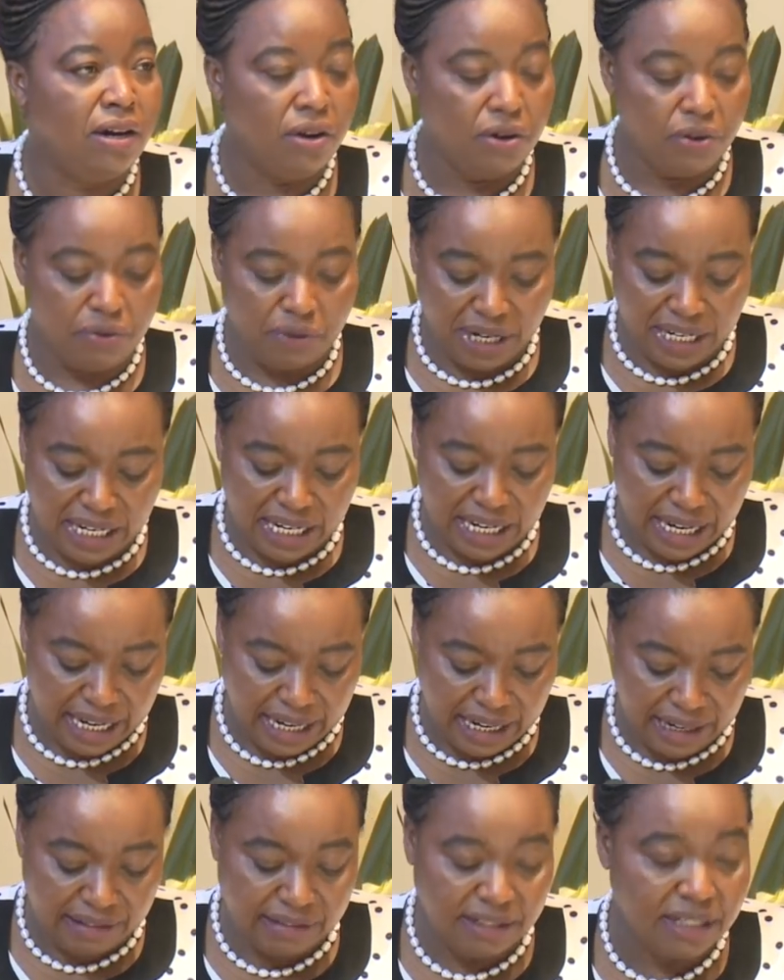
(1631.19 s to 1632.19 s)
already
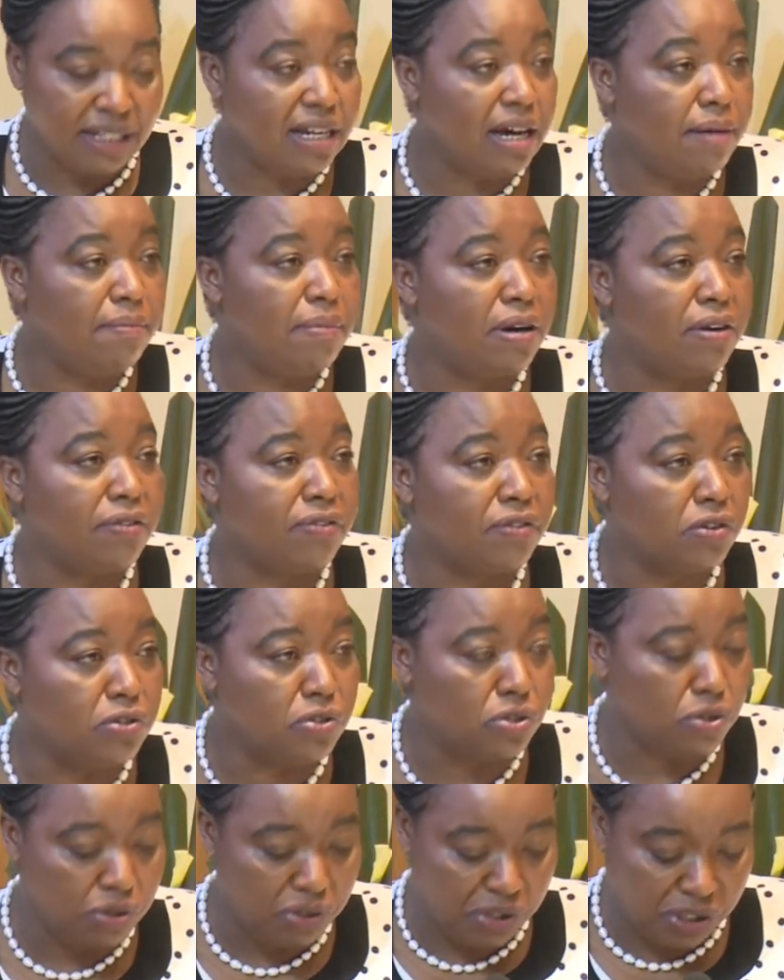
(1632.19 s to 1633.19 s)
held a number of
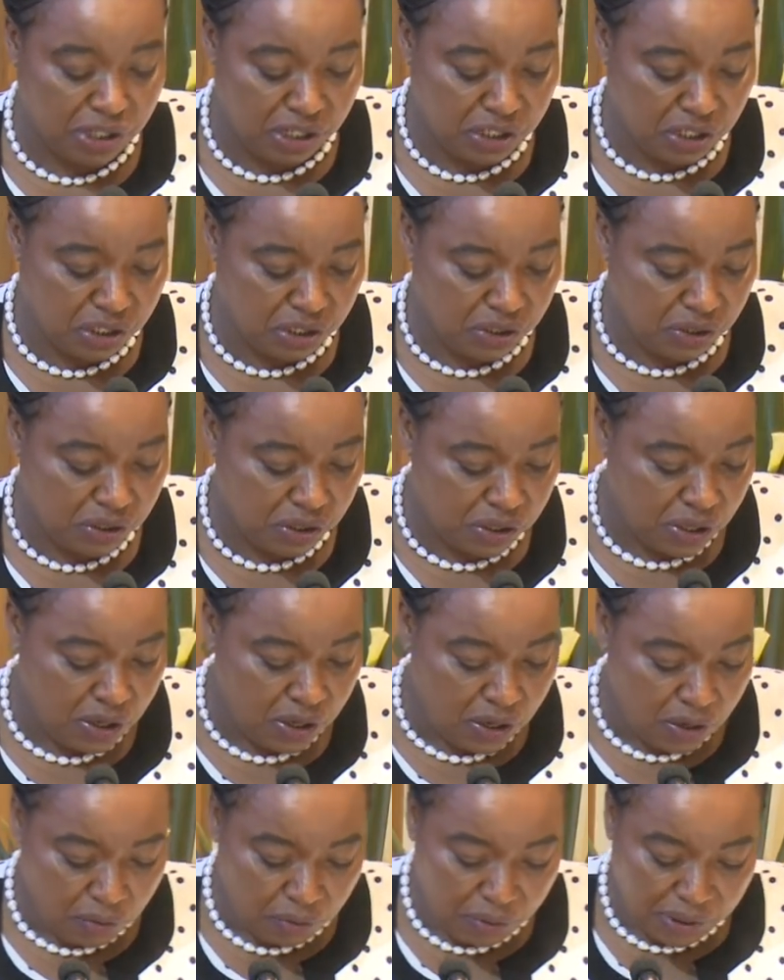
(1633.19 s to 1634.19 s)
consultations
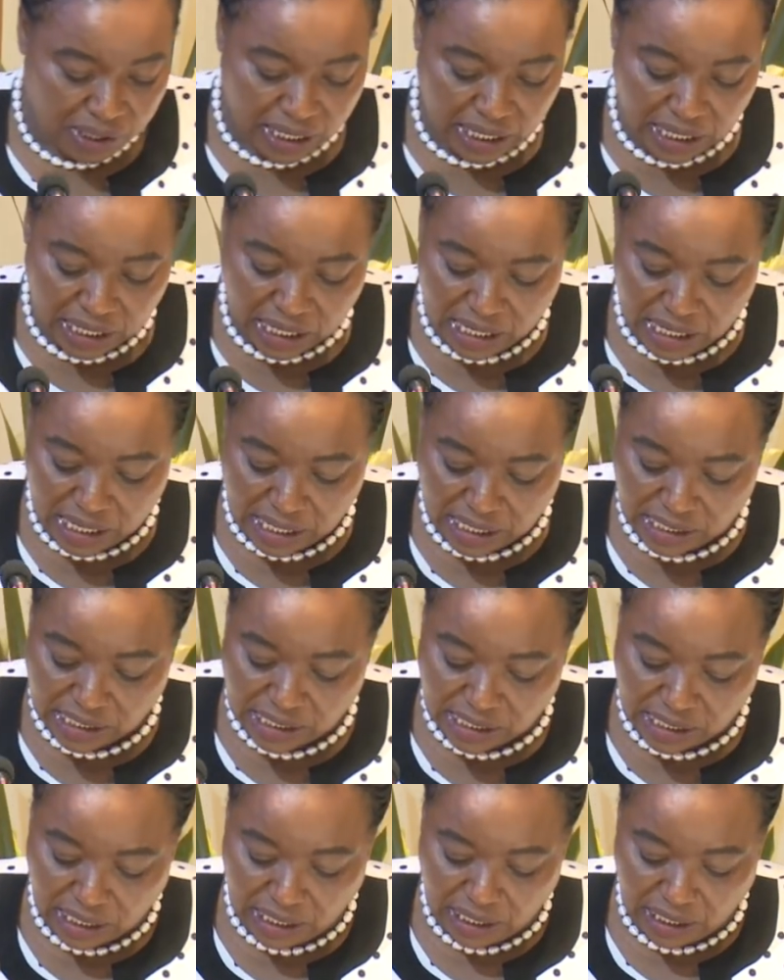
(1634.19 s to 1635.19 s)
with the
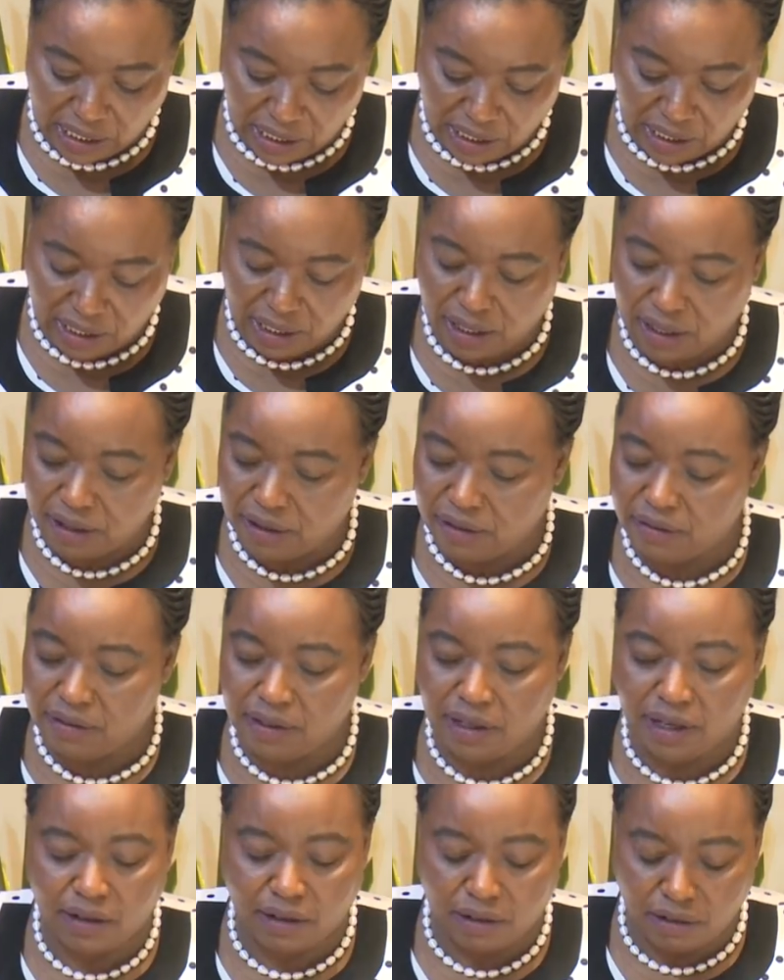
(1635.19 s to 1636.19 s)
EAC, uh,
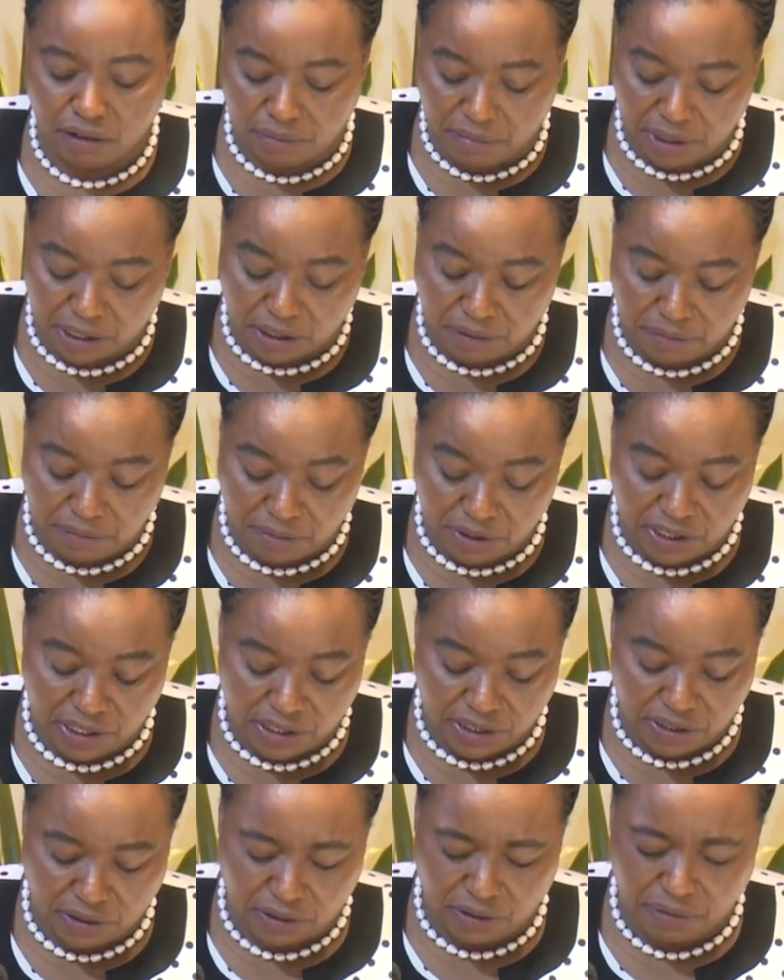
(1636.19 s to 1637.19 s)
the Economic
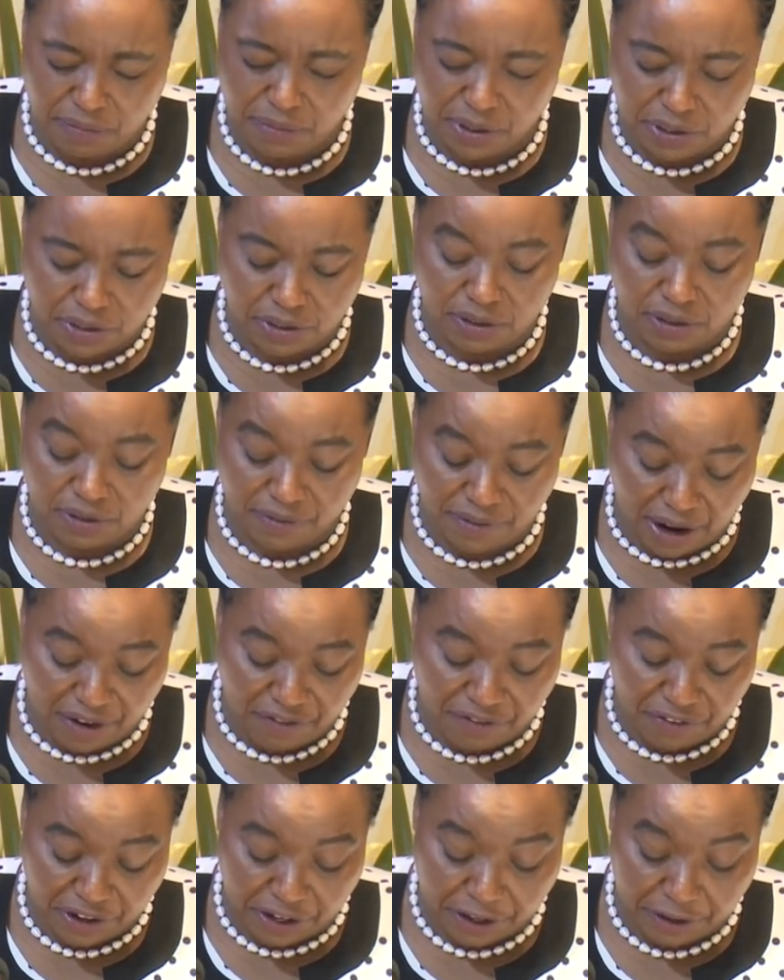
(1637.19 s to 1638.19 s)
Community Commission of
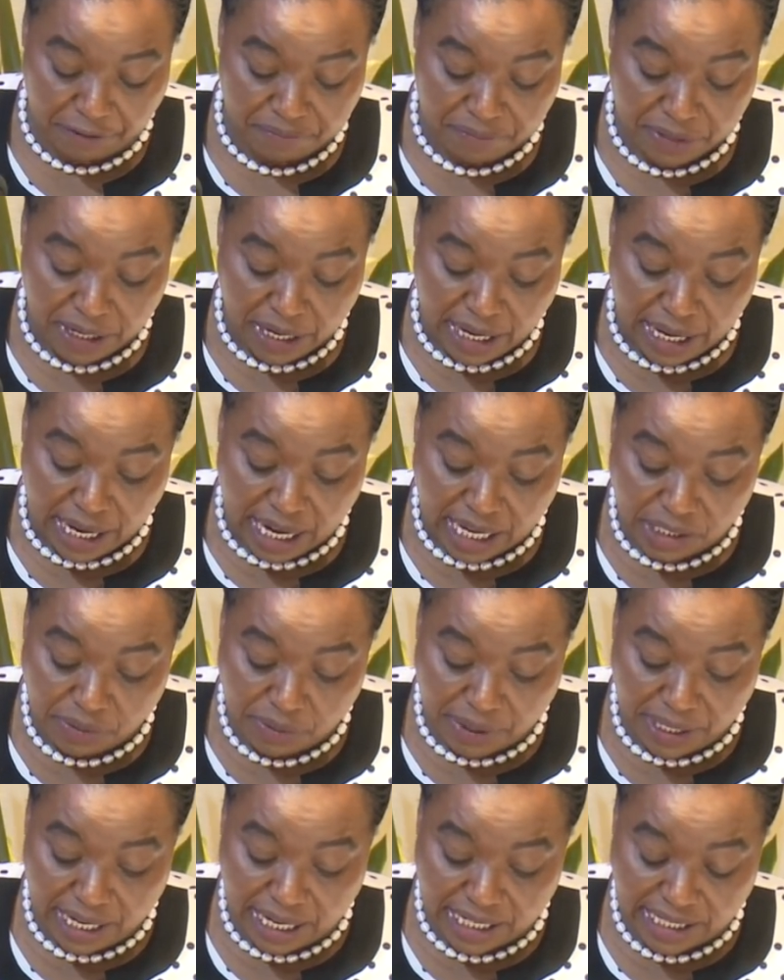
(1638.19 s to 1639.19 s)
Africa, as
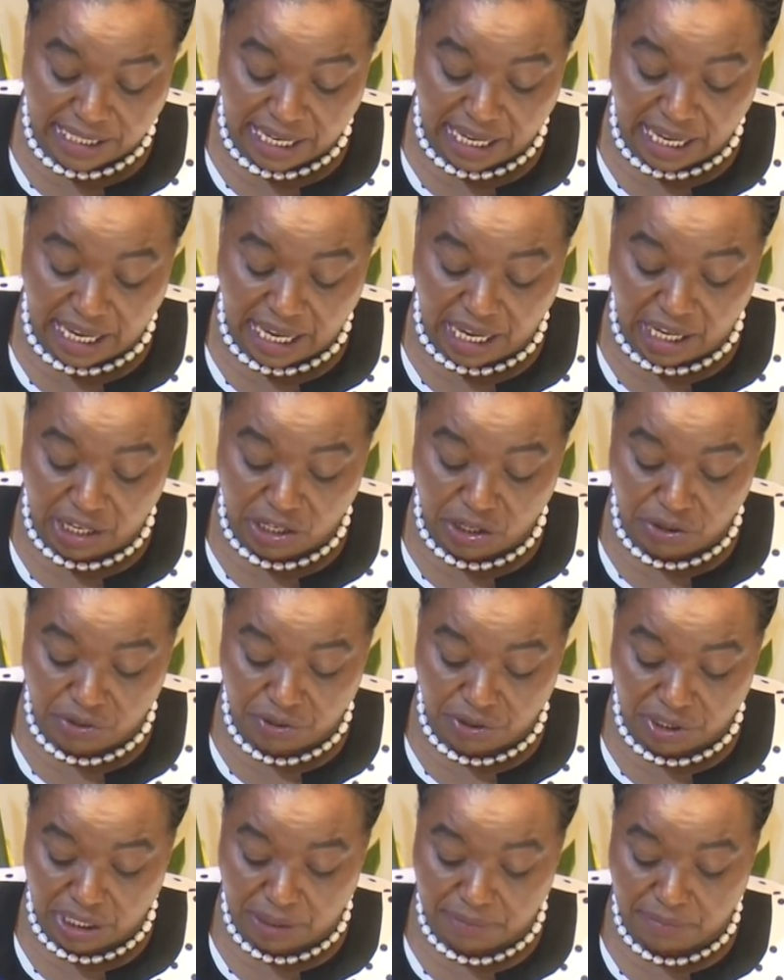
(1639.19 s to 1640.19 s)
well as the
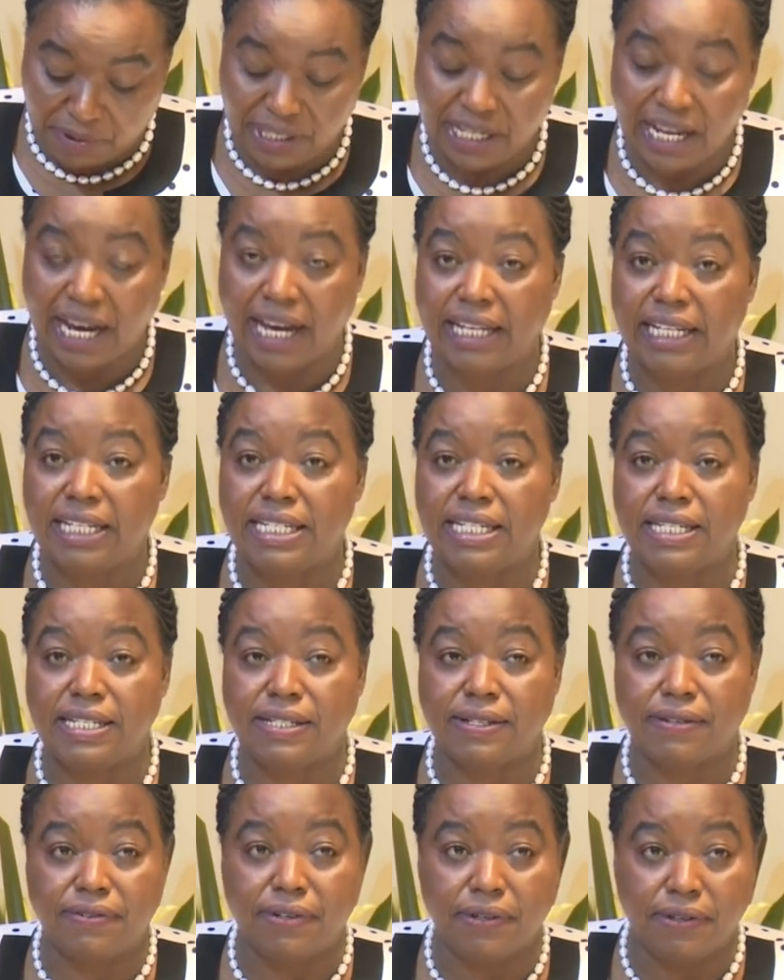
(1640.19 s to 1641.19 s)
AU on the
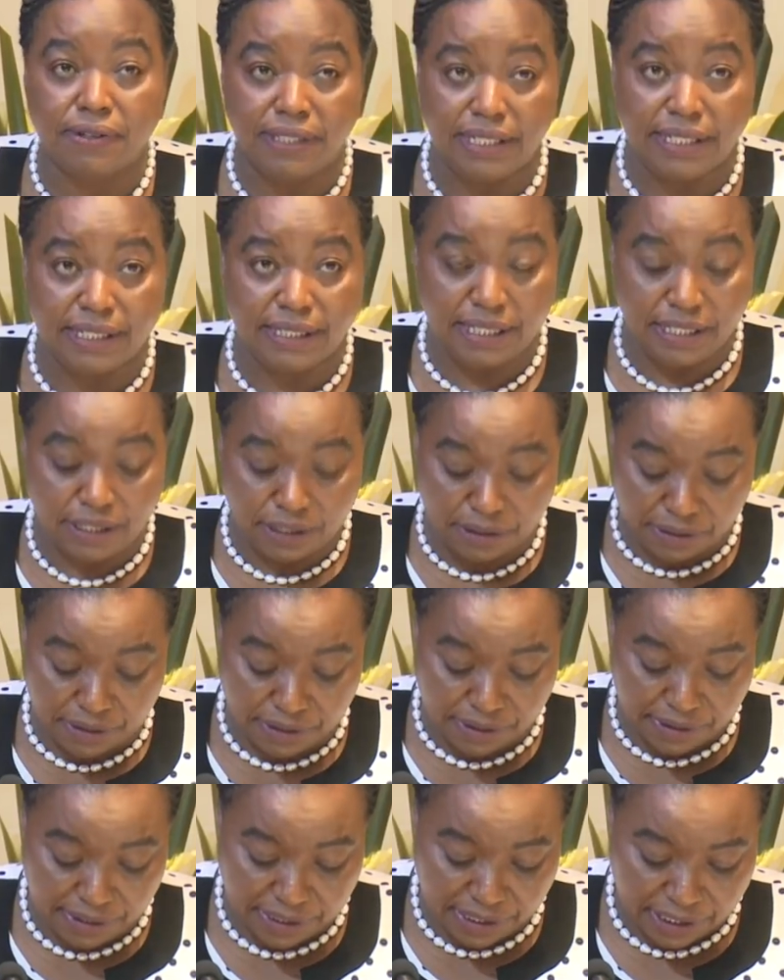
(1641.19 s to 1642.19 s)
modalities of holding these
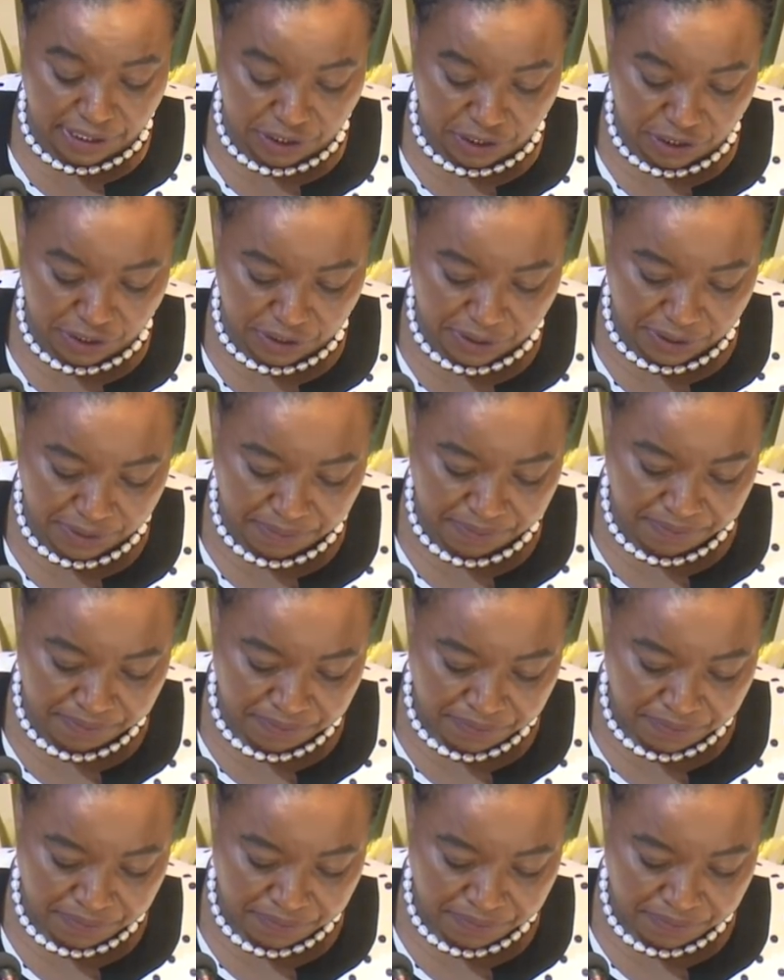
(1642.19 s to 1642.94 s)
consultations.